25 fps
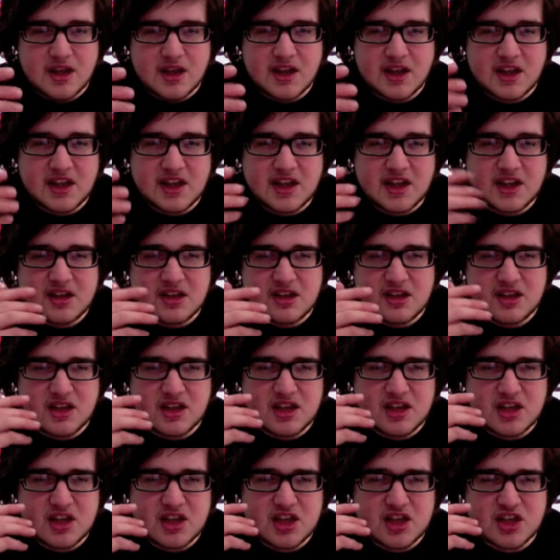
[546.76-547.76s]
in
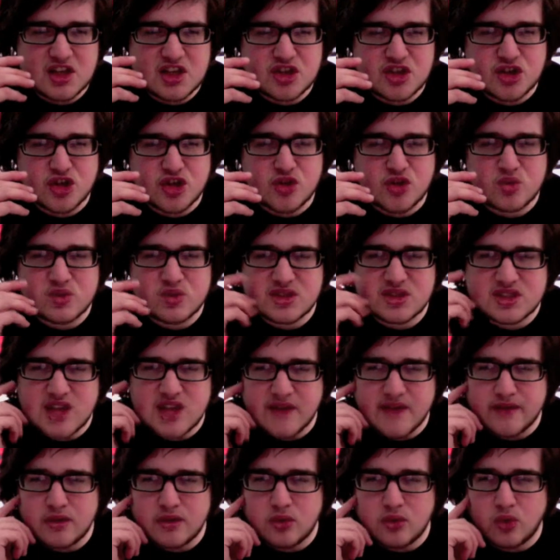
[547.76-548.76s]
issue
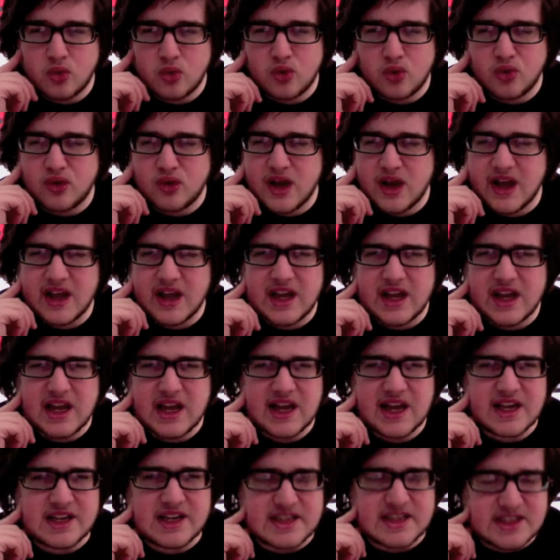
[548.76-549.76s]
7 or
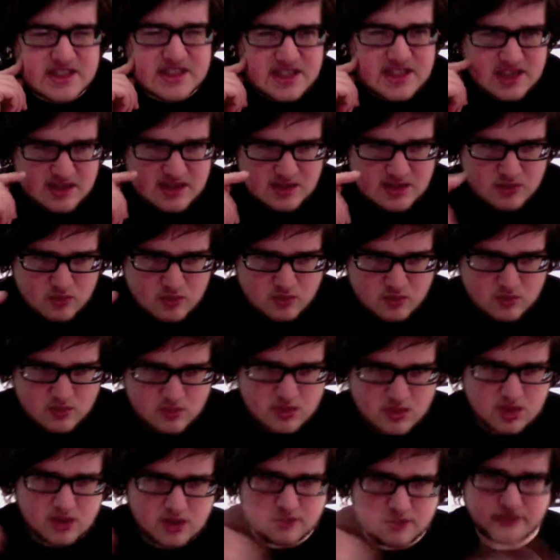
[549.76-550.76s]
8
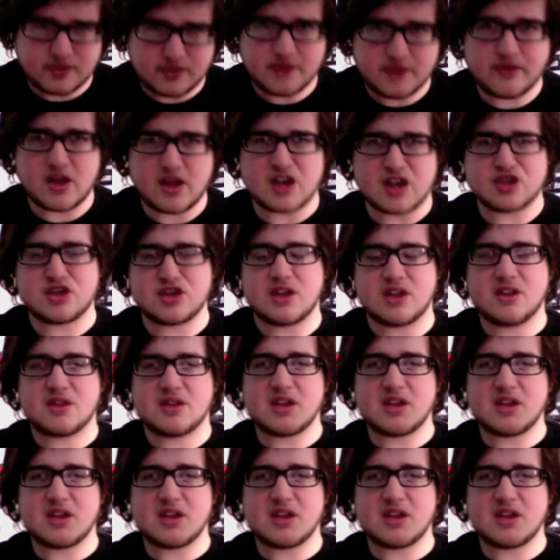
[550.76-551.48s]
of the Flash,